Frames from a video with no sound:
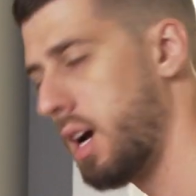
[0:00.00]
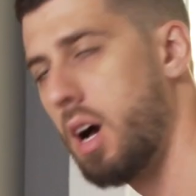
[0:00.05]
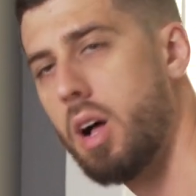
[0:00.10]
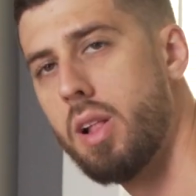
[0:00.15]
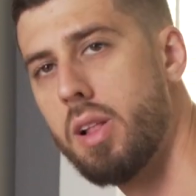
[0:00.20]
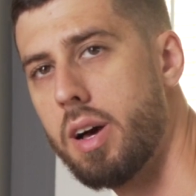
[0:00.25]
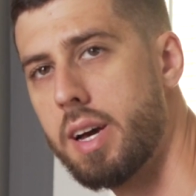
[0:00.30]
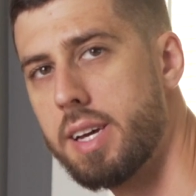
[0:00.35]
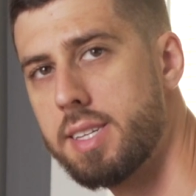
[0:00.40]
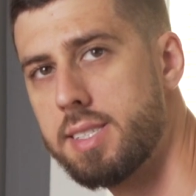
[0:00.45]

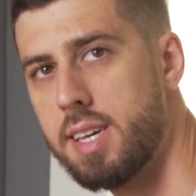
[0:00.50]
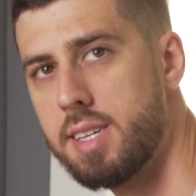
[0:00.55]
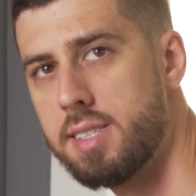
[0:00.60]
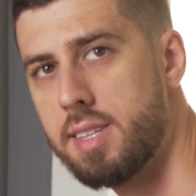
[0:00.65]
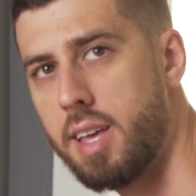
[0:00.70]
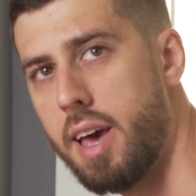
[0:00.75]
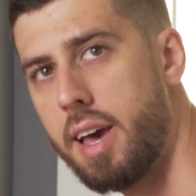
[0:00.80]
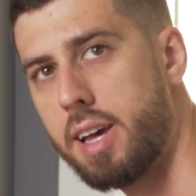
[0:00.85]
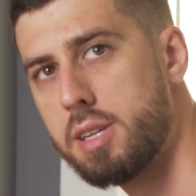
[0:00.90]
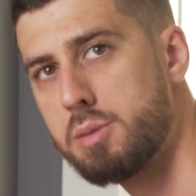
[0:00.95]
how long it takes
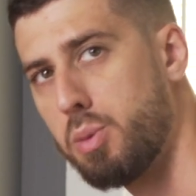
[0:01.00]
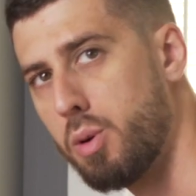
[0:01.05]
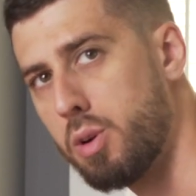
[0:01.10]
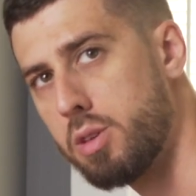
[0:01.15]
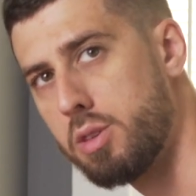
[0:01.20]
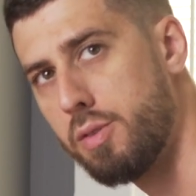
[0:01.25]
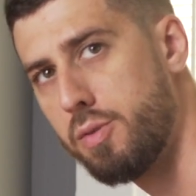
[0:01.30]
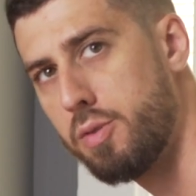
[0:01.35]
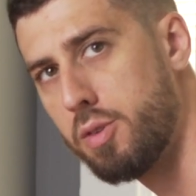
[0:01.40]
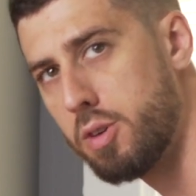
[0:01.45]
to
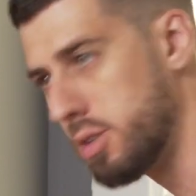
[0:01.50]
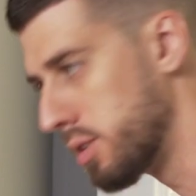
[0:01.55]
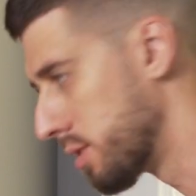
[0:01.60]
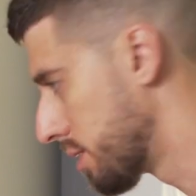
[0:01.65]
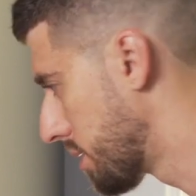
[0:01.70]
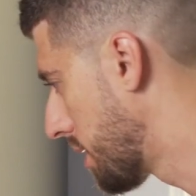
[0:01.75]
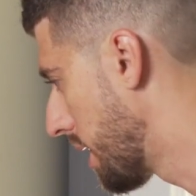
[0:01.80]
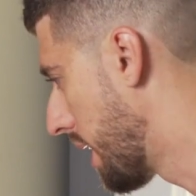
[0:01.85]
export the full